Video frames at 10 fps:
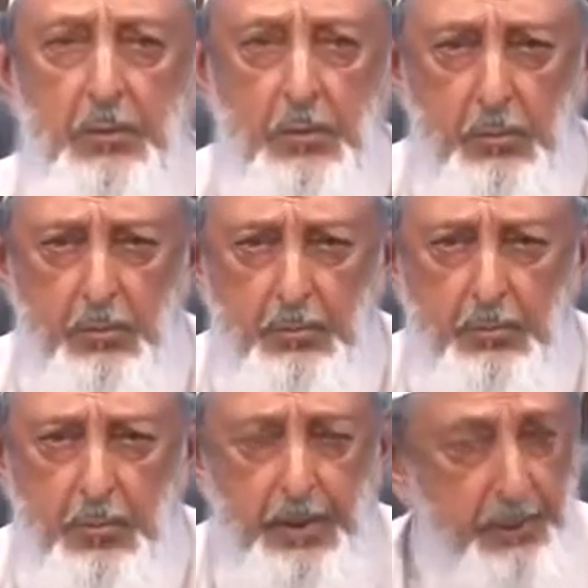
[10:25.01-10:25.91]

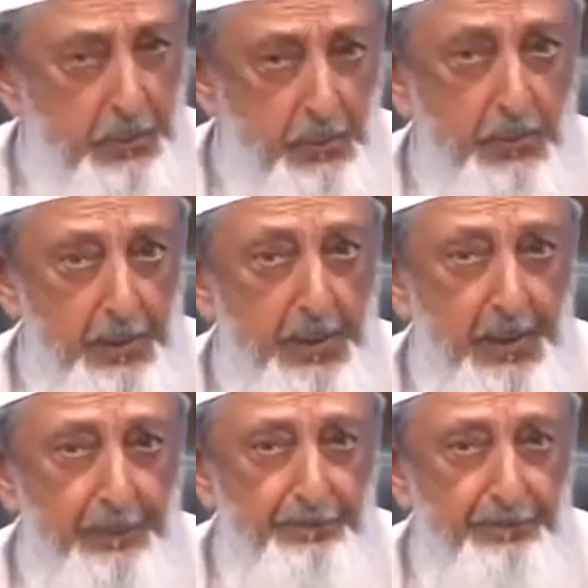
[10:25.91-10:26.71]
home in the Holy Land.